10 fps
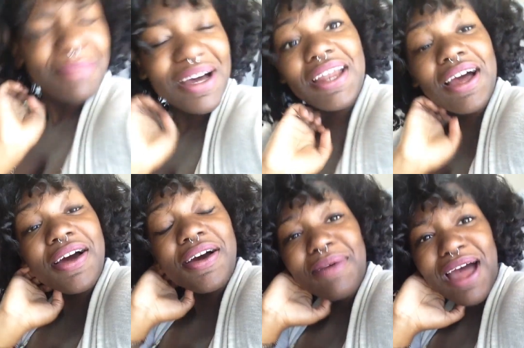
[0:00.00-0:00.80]

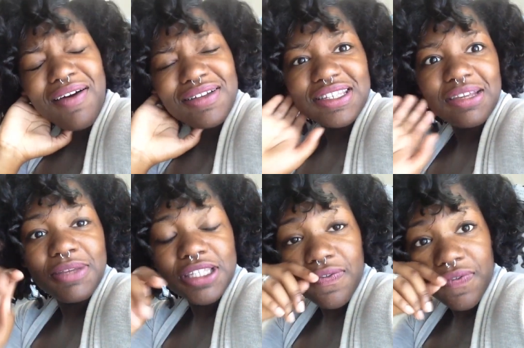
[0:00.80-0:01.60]
But um, I will just
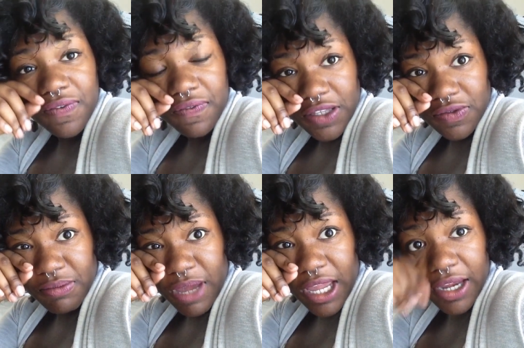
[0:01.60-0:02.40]
hit myself in the
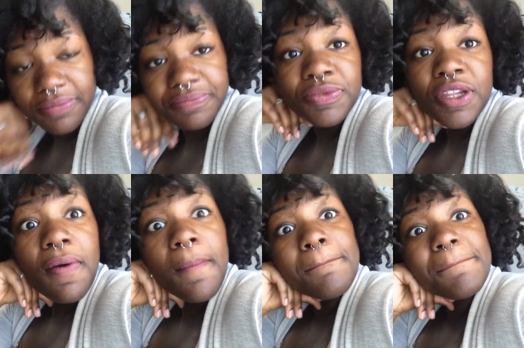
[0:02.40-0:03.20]
face with my hair.
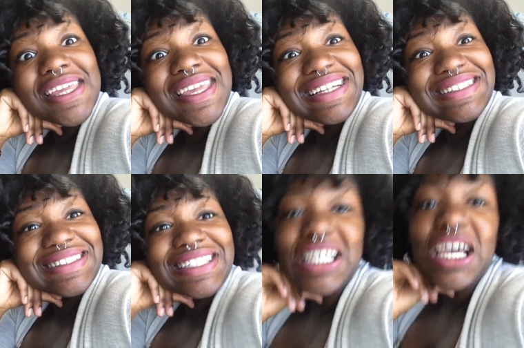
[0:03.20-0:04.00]
But yeah.